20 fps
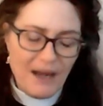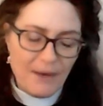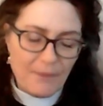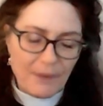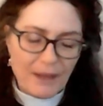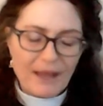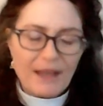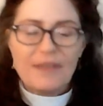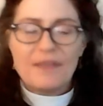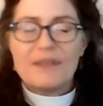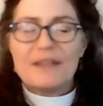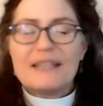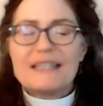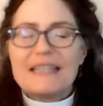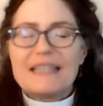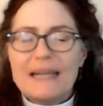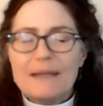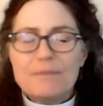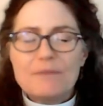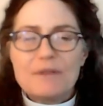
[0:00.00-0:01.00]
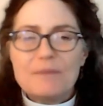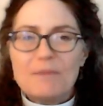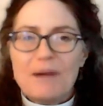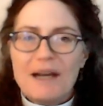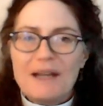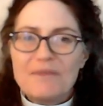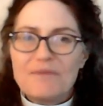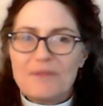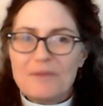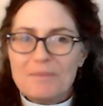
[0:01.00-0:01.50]
Well, it came to
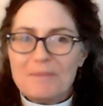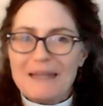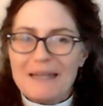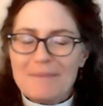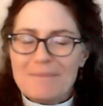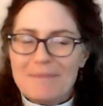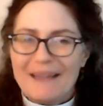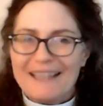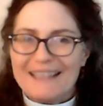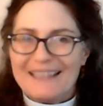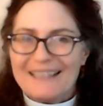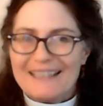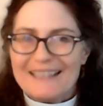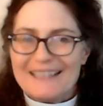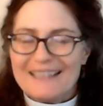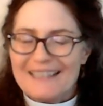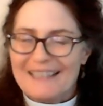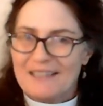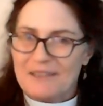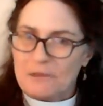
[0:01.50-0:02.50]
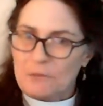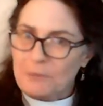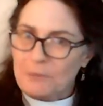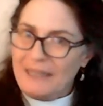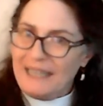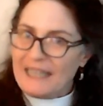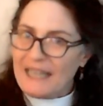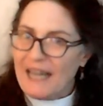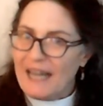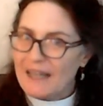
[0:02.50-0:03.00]
mind for me because this
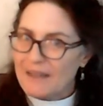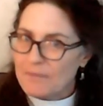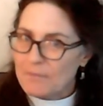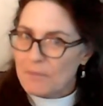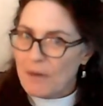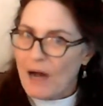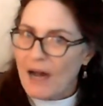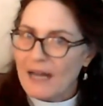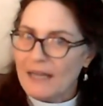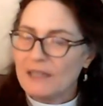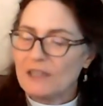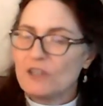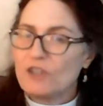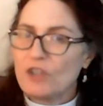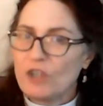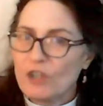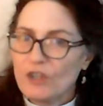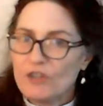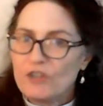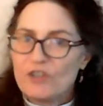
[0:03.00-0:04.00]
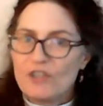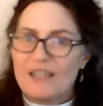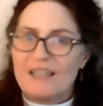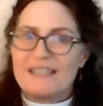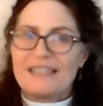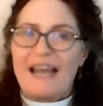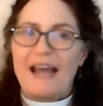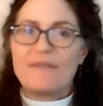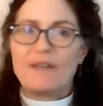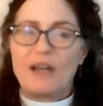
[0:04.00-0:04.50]
weekend my church
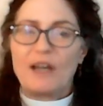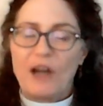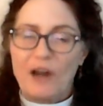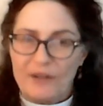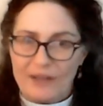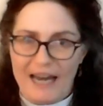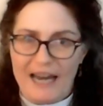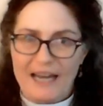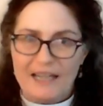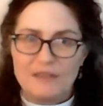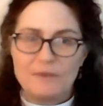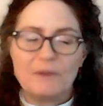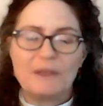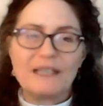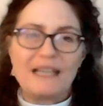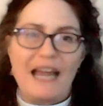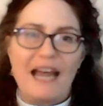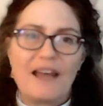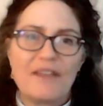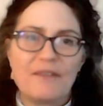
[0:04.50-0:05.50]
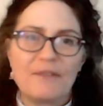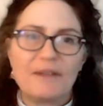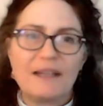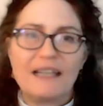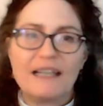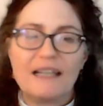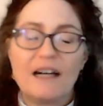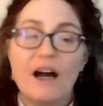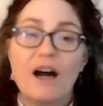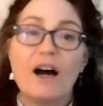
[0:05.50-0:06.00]
is having our annual
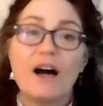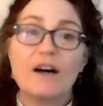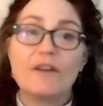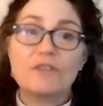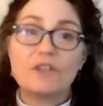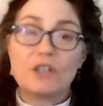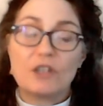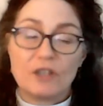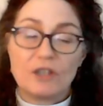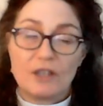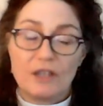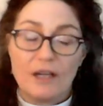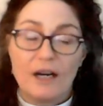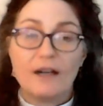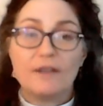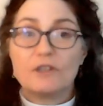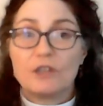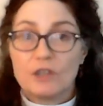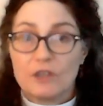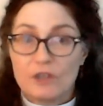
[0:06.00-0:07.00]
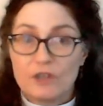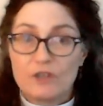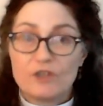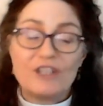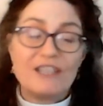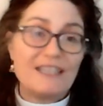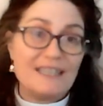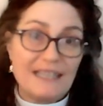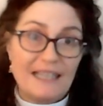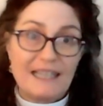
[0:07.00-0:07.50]
gathering of, of
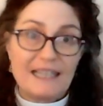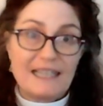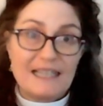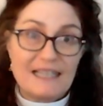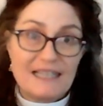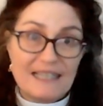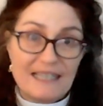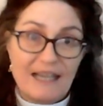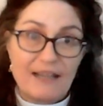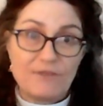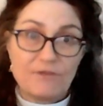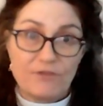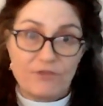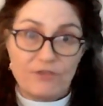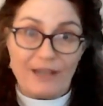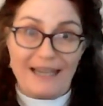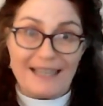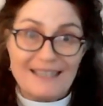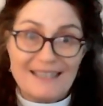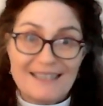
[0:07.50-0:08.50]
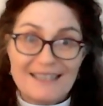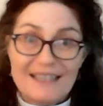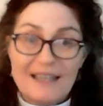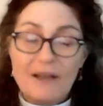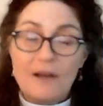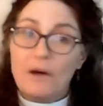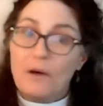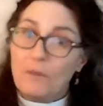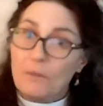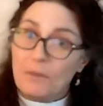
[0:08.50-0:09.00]
clergy, deacons, and friends
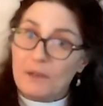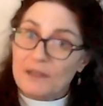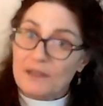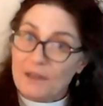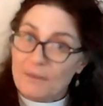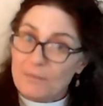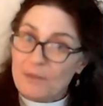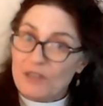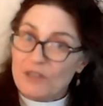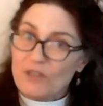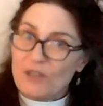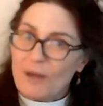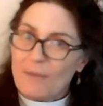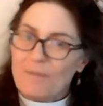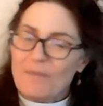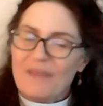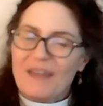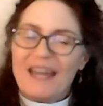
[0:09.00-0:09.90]
with our bishop.